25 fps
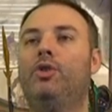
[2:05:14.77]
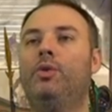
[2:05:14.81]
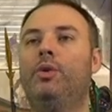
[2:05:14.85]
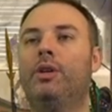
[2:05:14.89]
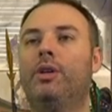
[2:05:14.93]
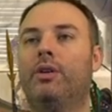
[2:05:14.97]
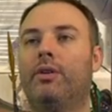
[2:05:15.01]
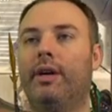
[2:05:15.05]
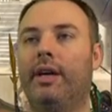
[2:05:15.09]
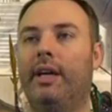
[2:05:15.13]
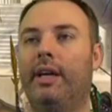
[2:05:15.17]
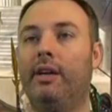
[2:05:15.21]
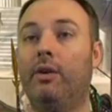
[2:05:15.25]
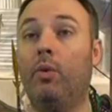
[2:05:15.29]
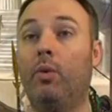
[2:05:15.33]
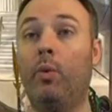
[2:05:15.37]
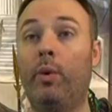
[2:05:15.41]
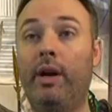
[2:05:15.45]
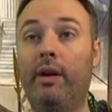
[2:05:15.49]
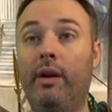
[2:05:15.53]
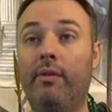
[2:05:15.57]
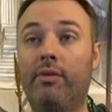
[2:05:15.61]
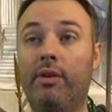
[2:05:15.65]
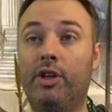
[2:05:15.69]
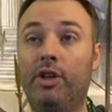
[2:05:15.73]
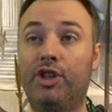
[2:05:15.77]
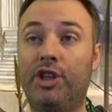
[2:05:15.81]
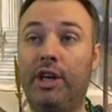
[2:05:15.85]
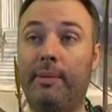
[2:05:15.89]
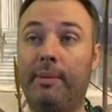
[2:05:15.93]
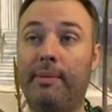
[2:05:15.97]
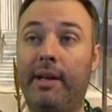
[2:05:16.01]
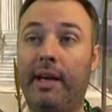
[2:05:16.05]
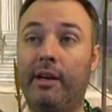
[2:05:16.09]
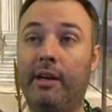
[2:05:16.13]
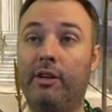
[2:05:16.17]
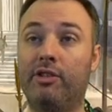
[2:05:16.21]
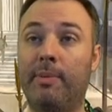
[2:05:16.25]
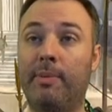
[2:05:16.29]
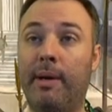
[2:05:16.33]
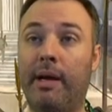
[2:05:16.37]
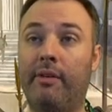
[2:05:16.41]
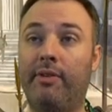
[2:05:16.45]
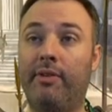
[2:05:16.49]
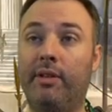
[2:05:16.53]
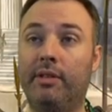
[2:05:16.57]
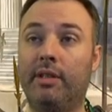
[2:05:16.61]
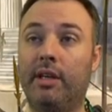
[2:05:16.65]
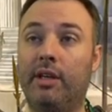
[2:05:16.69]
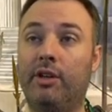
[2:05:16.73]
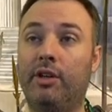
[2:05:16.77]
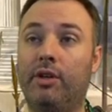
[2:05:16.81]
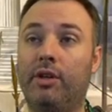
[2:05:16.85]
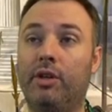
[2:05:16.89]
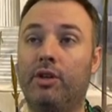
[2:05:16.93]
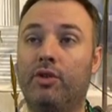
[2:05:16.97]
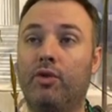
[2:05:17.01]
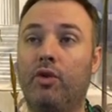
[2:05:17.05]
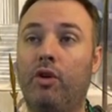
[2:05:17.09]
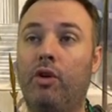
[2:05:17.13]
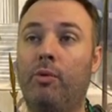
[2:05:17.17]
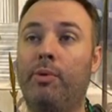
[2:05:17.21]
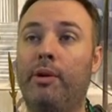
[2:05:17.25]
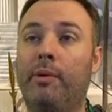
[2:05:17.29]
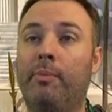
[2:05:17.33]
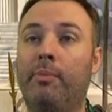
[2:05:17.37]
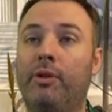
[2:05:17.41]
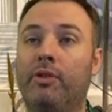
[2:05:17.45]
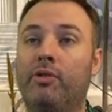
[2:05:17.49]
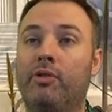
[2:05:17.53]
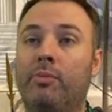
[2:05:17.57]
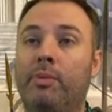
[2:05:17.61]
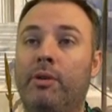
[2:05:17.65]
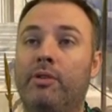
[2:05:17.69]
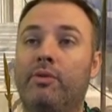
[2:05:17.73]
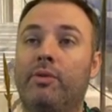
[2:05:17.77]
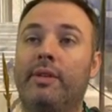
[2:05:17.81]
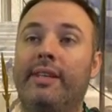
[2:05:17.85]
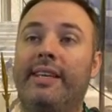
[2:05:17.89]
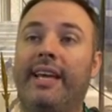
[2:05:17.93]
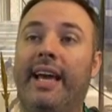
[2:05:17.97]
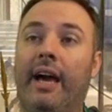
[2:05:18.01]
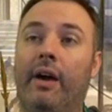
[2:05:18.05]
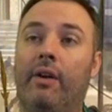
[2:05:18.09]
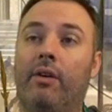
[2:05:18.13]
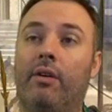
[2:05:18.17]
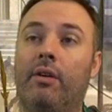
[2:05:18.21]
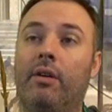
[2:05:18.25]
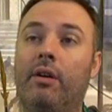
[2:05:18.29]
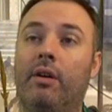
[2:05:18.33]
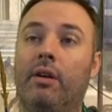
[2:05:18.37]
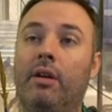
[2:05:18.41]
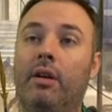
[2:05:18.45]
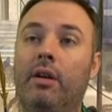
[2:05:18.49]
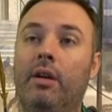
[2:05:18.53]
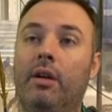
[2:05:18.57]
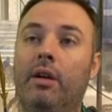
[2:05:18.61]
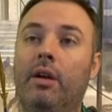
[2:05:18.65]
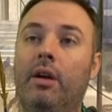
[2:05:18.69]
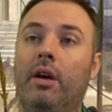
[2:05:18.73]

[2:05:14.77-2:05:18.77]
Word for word: Two and a green. Whenever an enchantment enters the battlefield under your control, put a plus one plus one counter